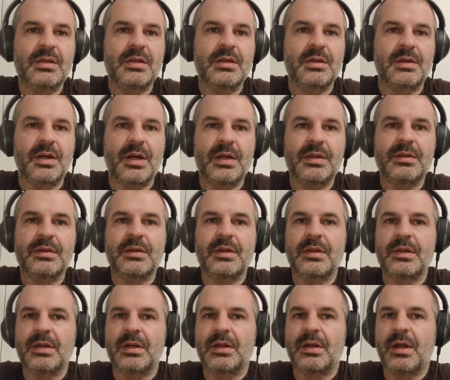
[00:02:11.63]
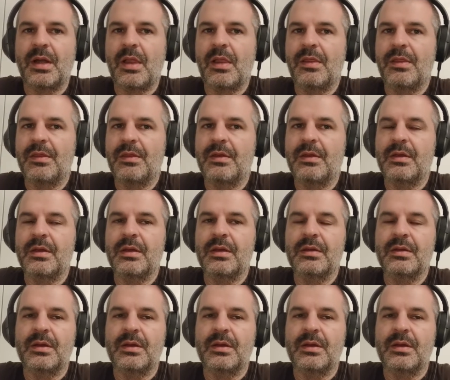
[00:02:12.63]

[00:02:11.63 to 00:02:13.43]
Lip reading: they run, they are healthy,